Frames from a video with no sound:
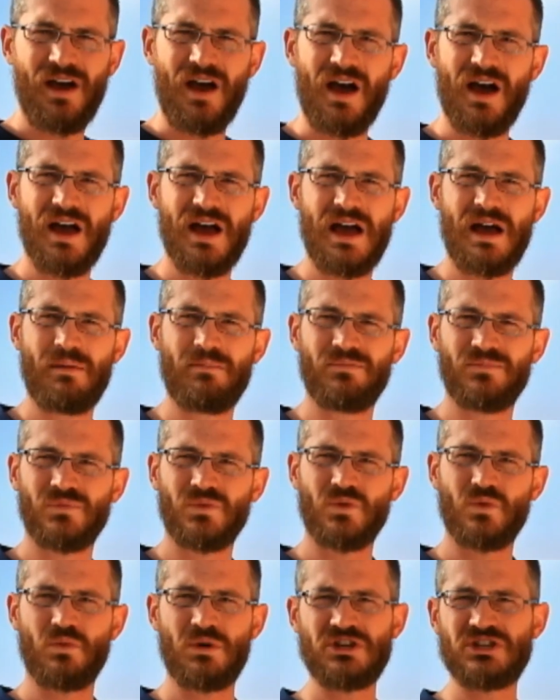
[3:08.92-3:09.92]
um,
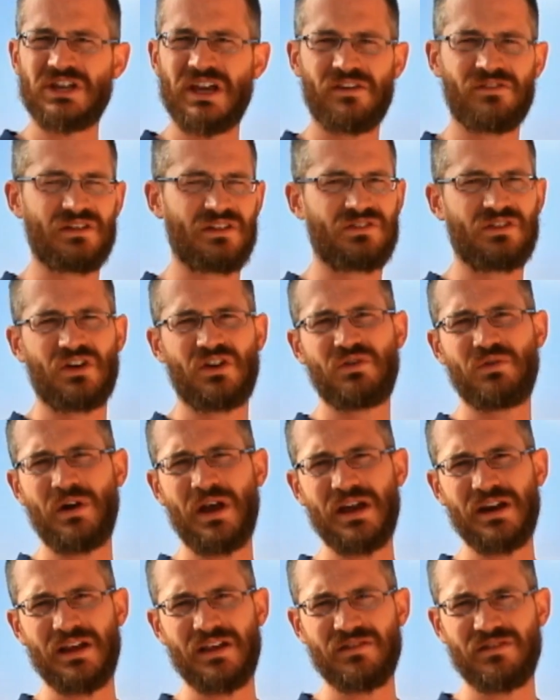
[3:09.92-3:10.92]
which gives us a
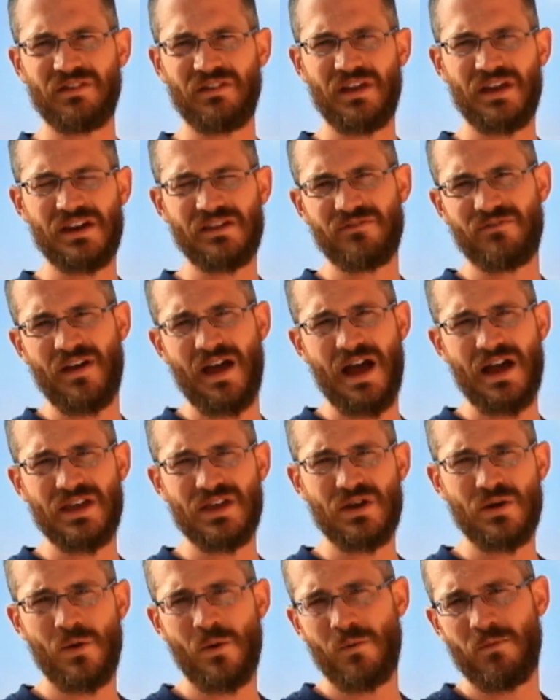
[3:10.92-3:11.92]
great insulative
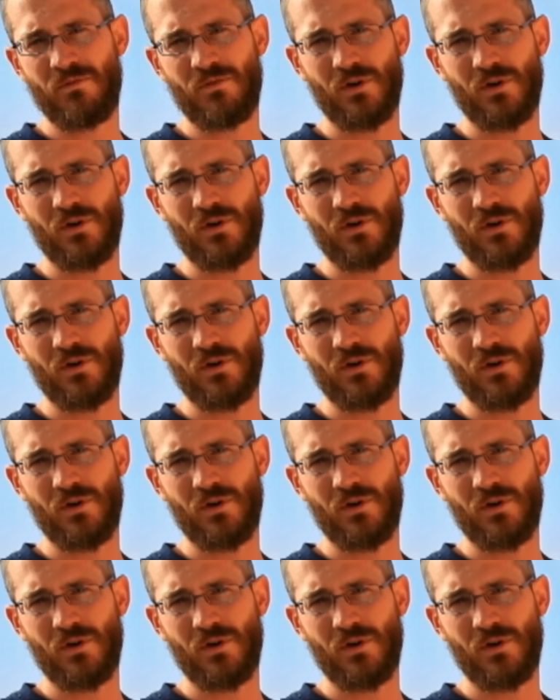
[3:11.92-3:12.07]
value